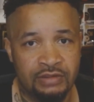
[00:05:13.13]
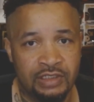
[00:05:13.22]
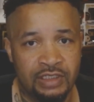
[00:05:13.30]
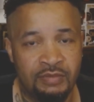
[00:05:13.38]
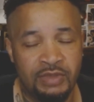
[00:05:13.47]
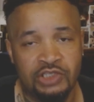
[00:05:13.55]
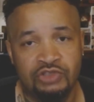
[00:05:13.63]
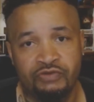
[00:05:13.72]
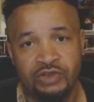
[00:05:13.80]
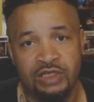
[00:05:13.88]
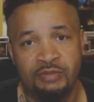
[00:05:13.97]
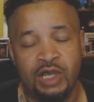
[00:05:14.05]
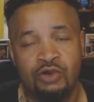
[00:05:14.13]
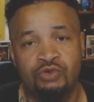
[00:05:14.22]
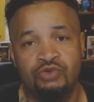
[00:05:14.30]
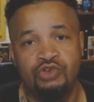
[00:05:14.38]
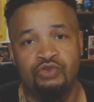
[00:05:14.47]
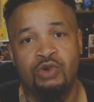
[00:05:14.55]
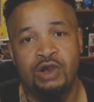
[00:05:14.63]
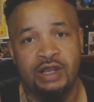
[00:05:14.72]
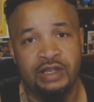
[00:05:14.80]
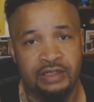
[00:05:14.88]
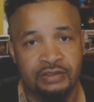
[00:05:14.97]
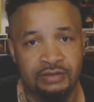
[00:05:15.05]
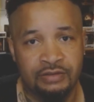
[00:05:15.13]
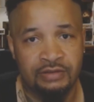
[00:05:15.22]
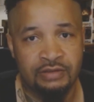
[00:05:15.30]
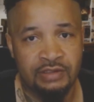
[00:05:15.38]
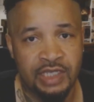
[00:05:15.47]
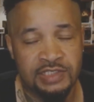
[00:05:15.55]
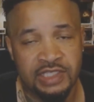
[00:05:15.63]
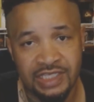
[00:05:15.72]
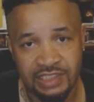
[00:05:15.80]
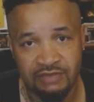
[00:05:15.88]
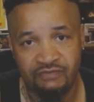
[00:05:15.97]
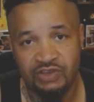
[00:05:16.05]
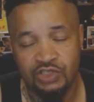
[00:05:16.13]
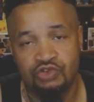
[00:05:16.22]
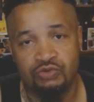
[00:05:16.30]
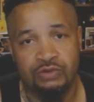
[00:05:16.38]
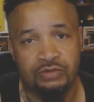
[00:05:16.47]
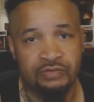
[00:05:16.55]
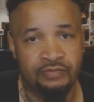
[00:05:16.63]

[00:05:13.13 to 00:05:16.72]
It makes you forget about who you are as an individual.